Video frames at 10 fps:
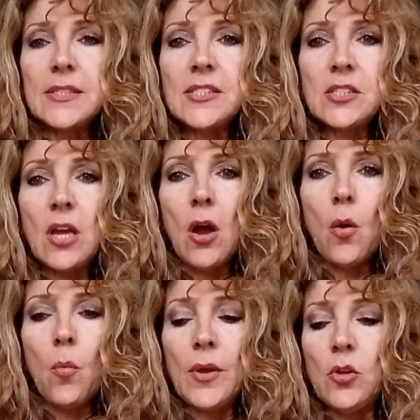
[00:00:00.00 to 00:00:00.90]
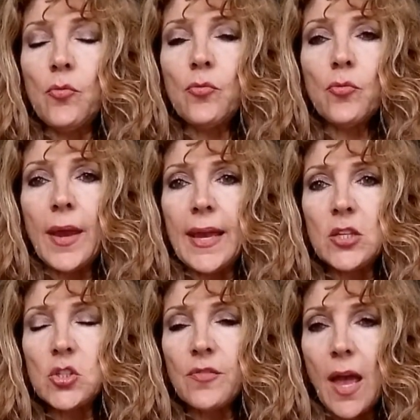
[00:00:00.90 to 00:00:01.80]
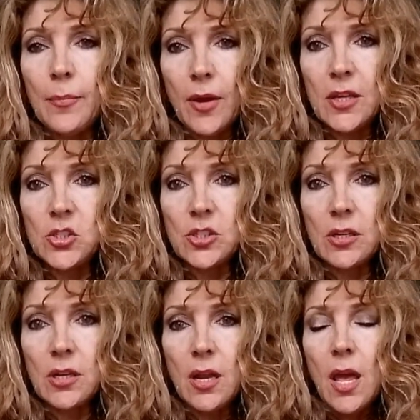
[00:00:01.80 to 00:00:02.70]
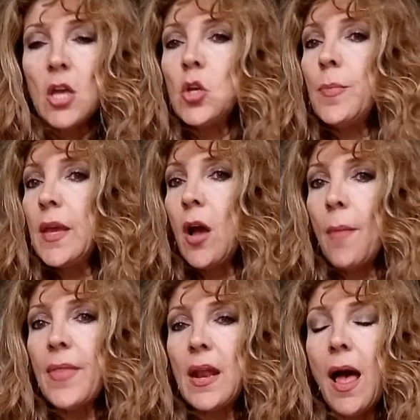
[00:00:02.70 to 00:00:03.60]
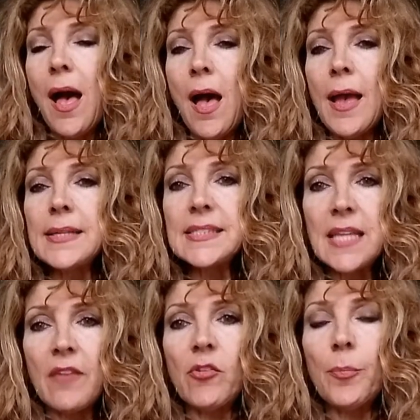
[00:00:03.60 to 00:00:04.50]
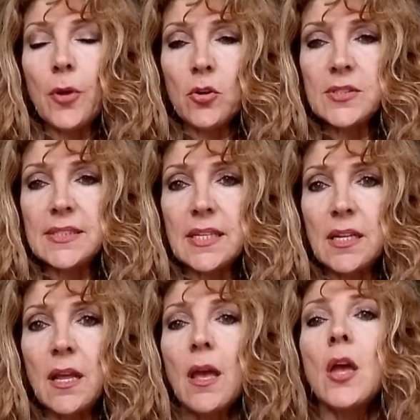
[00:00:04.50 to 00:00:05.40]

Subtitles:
So when you raise your vibration, you become that highest level person,